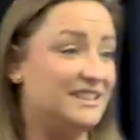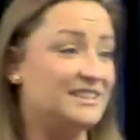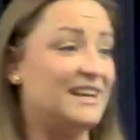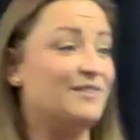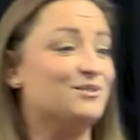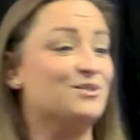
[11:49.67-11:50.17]
Leeds
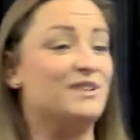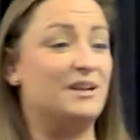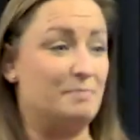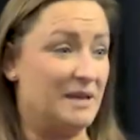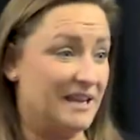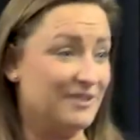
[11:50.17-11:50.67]
Council then
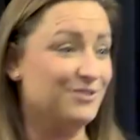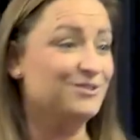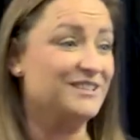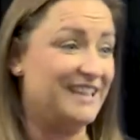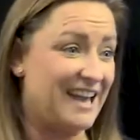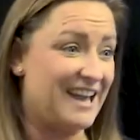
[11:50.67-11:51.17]

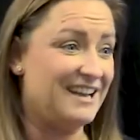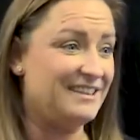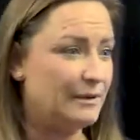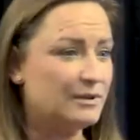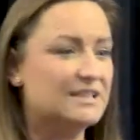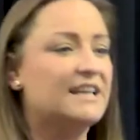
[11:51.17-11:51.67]
appealed again.
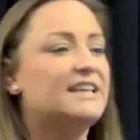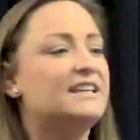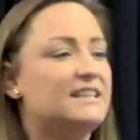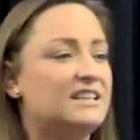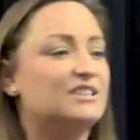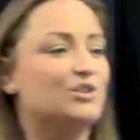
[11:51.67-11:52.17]
They were
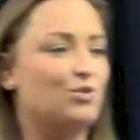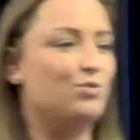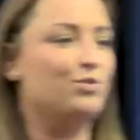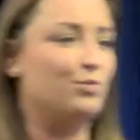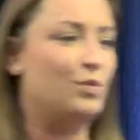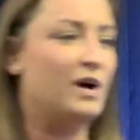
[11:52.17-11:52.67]
taking this
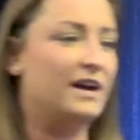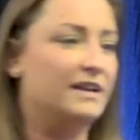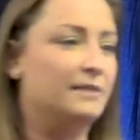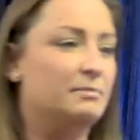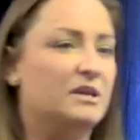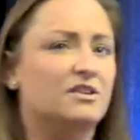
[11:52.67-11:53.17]
all the
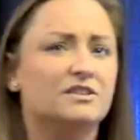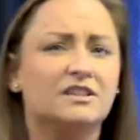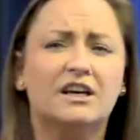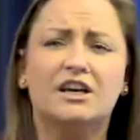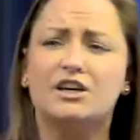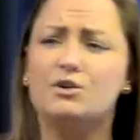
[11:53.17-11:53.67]
way, because
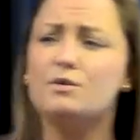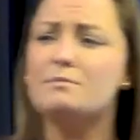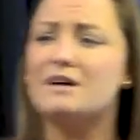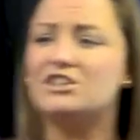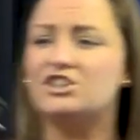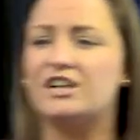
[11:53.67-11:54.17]
you
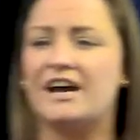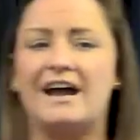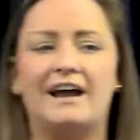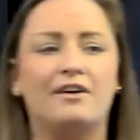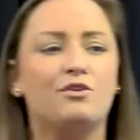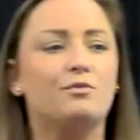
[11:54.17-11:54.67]
imagine
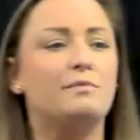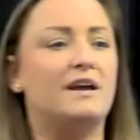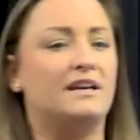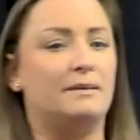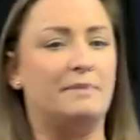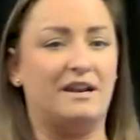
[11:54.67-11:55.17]
how
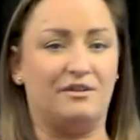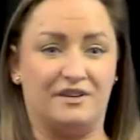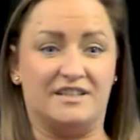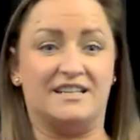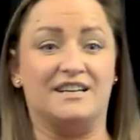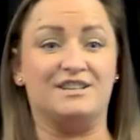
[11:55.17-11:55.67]
many
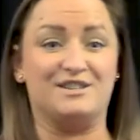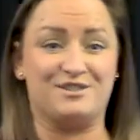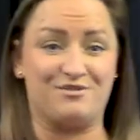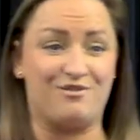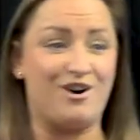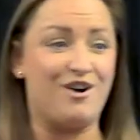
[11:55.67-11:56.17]
benefit tenants
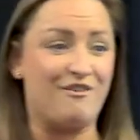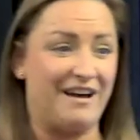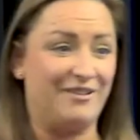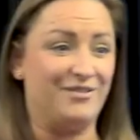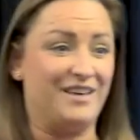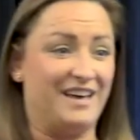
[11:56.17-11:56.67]
there are
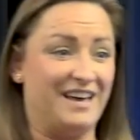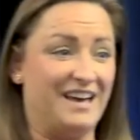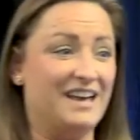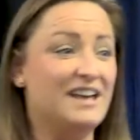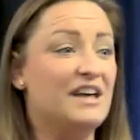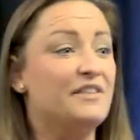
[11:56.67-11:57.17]
out
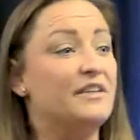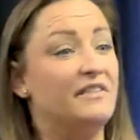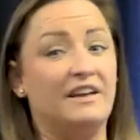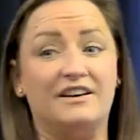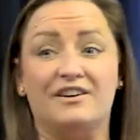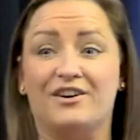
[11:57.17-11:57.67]
there that
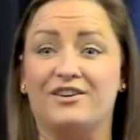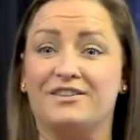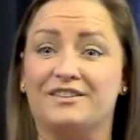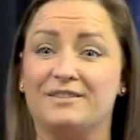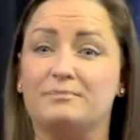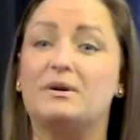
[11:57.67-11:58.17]
they're not.
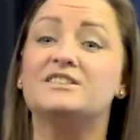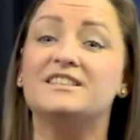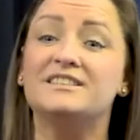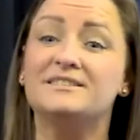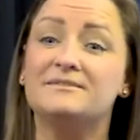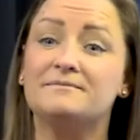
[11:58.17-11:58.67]
Pardon?